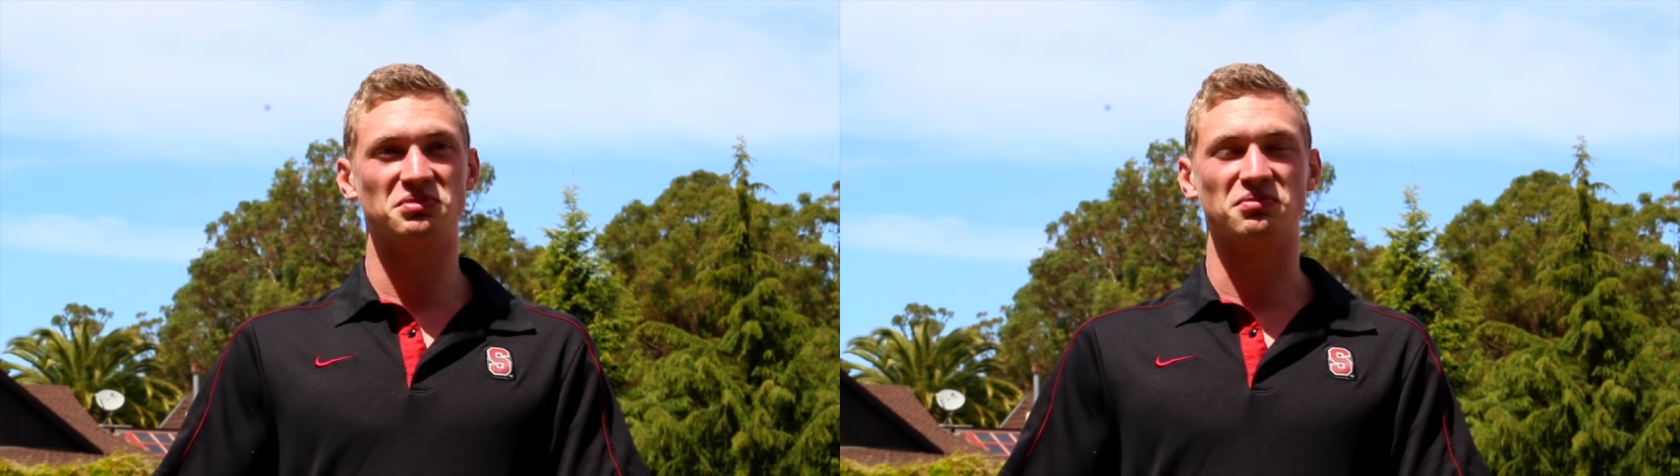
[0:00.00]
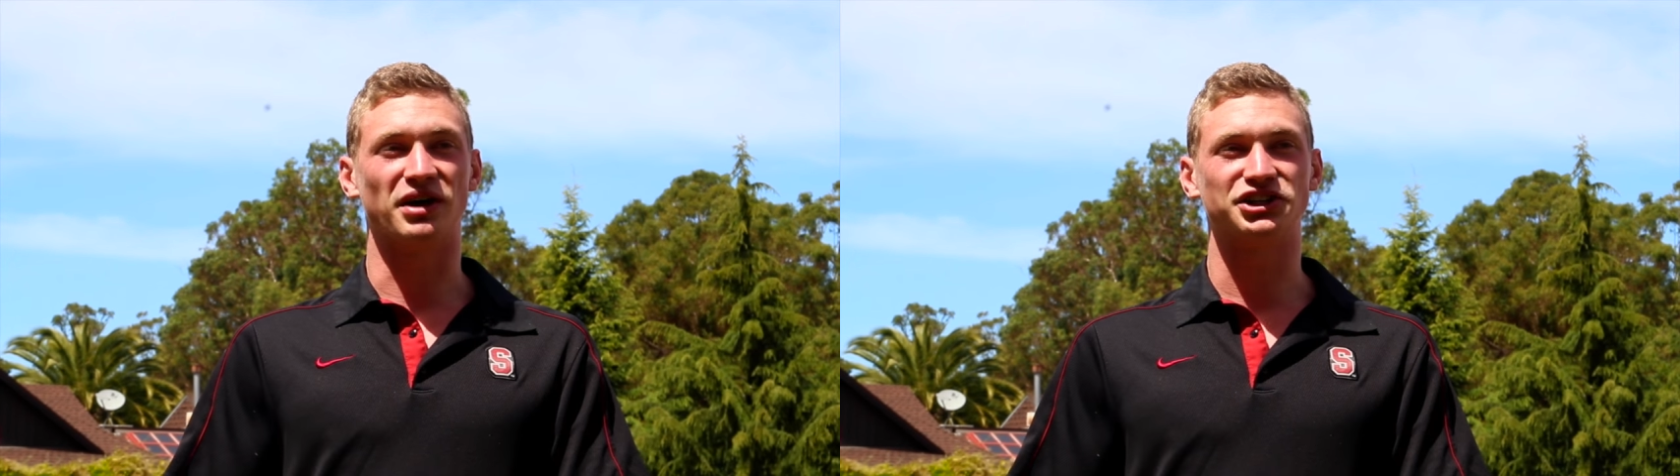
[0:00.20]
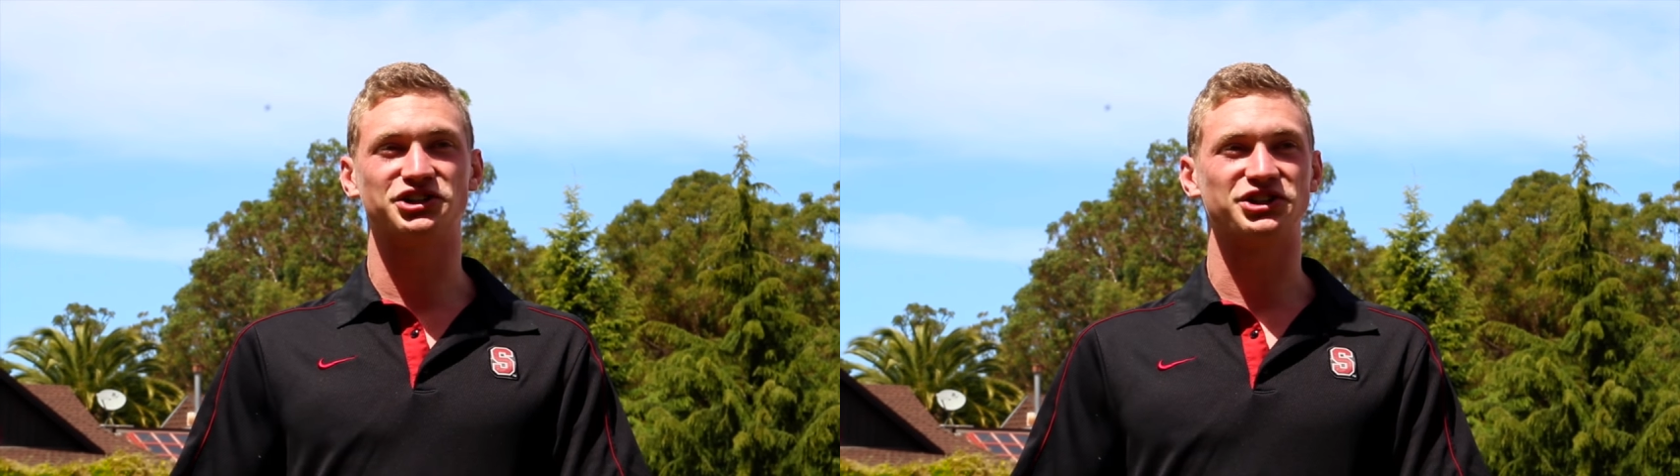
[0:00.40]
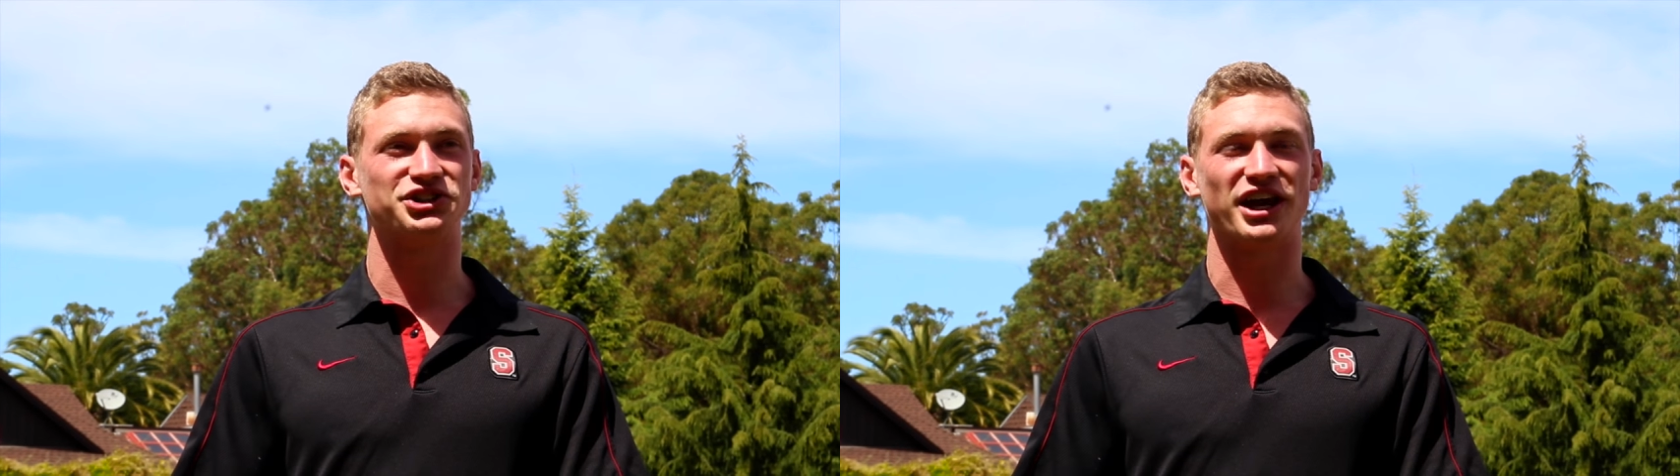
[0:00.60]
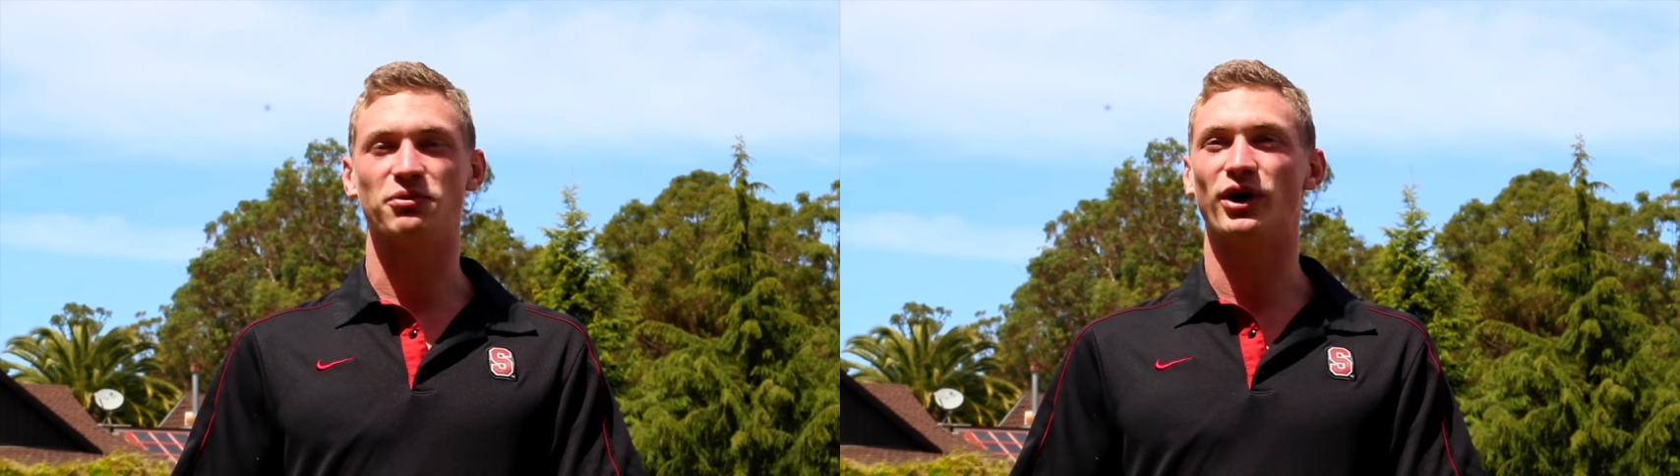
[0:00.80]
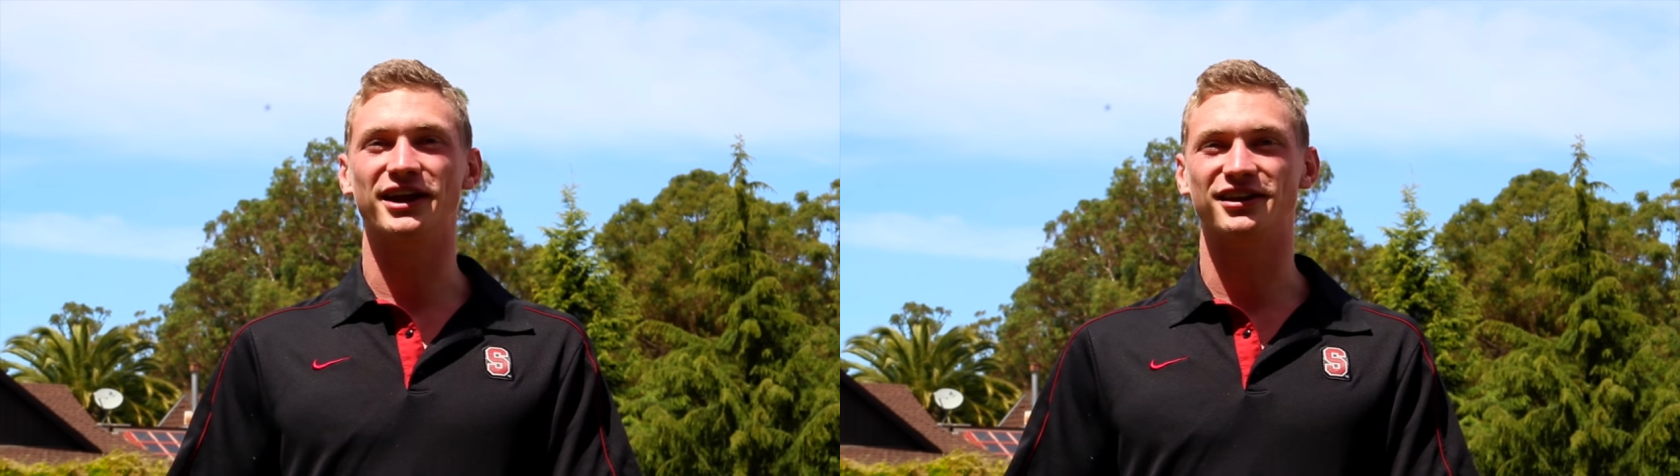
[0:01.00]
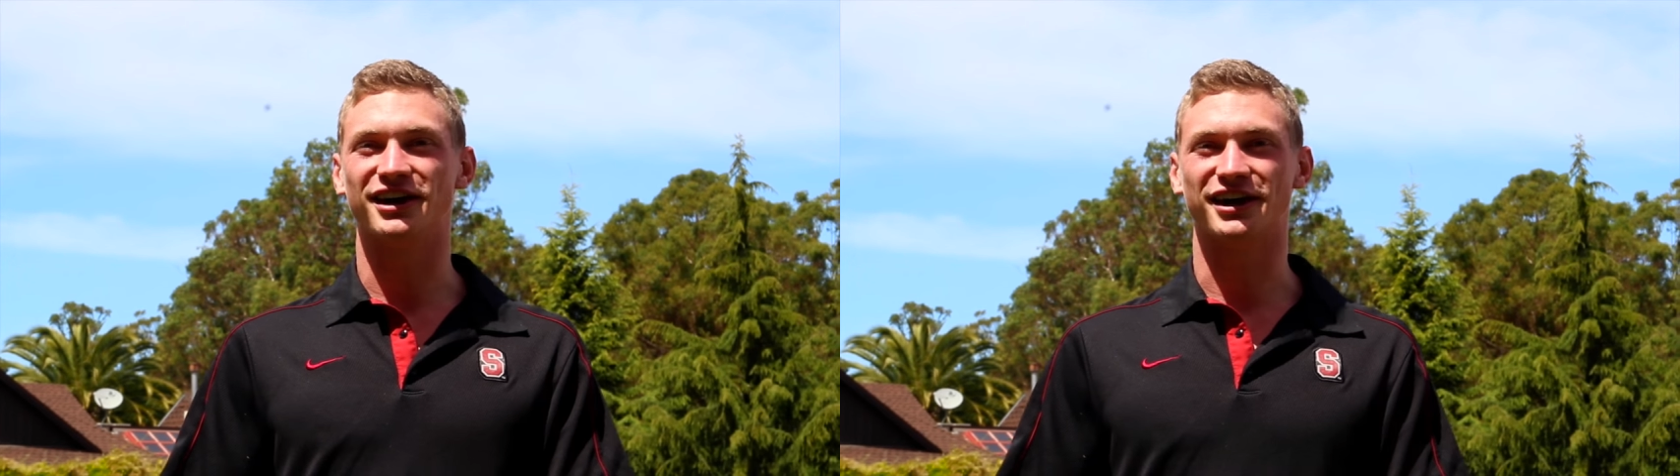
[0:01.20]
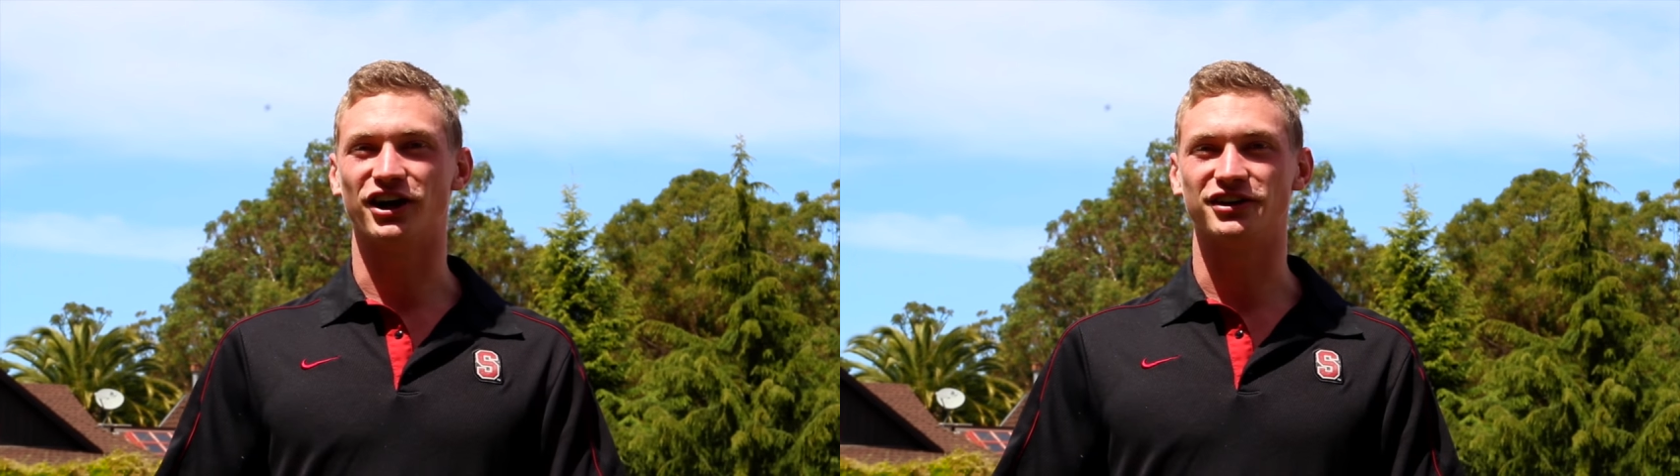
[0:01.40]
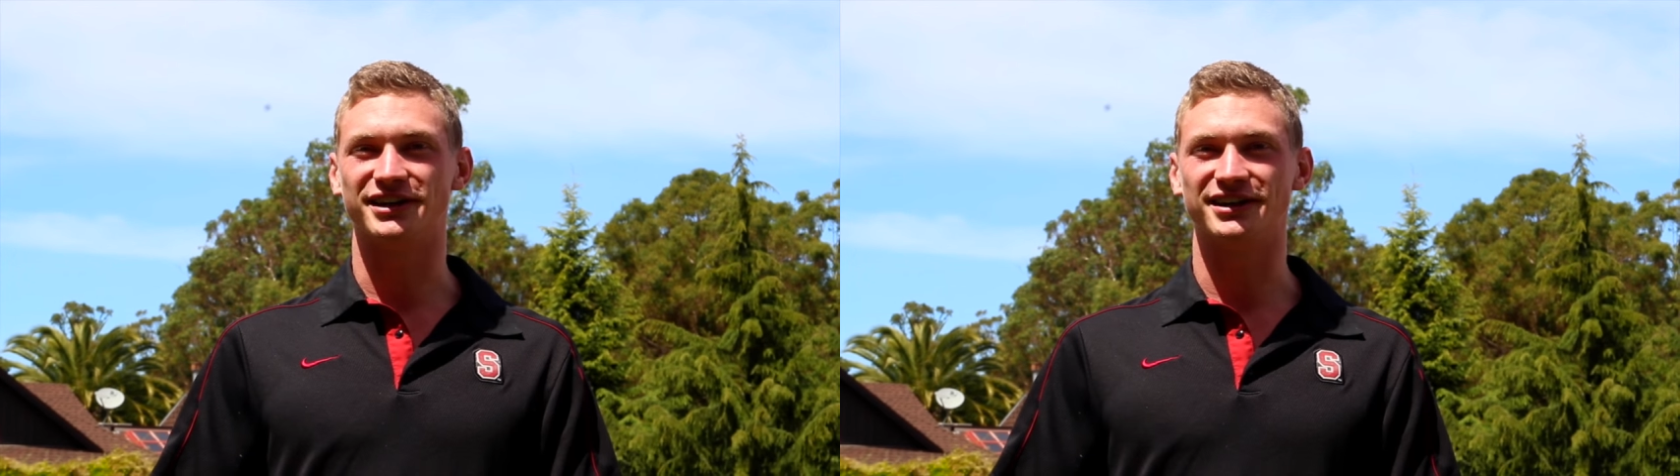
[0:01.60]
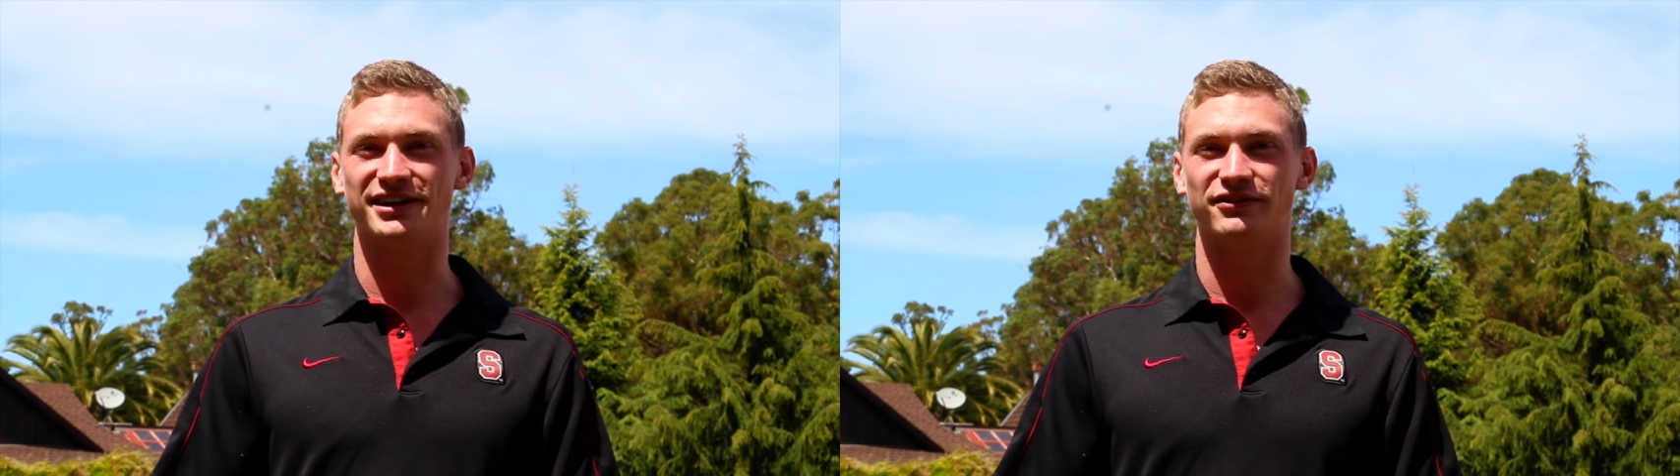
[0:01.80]
much the same way that I
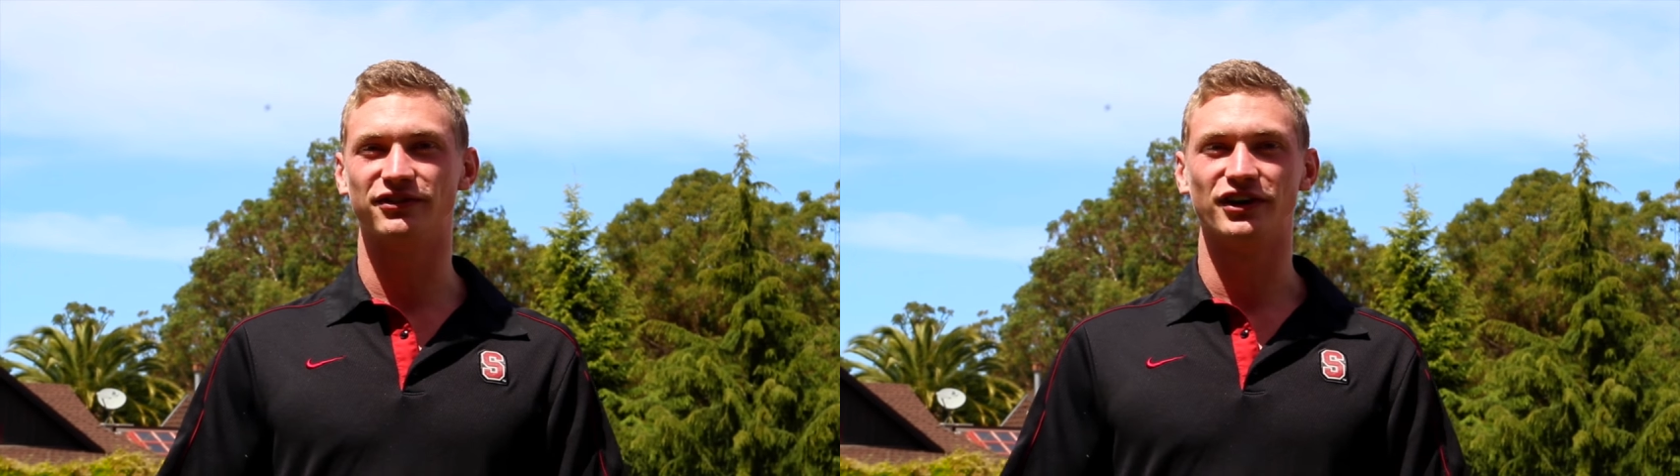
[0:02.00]
currently live,